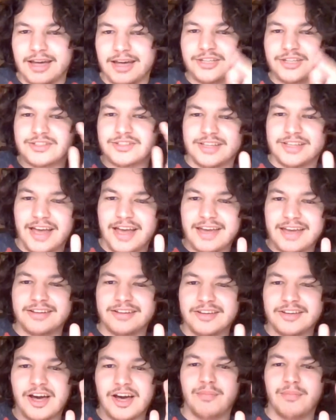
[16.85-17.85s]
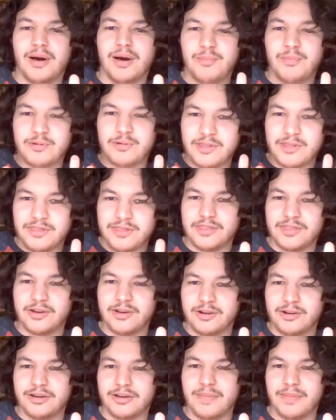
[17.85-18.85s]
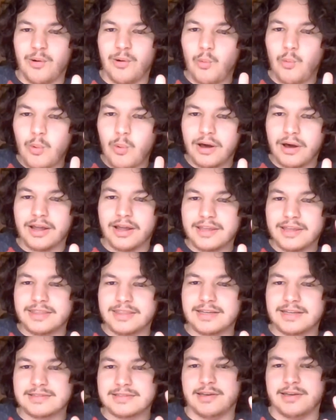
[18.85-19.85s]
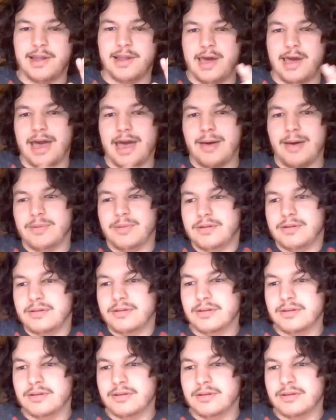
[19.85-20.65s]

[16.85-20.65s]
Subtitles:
just had to come up with a theory about what I think's gonna happen.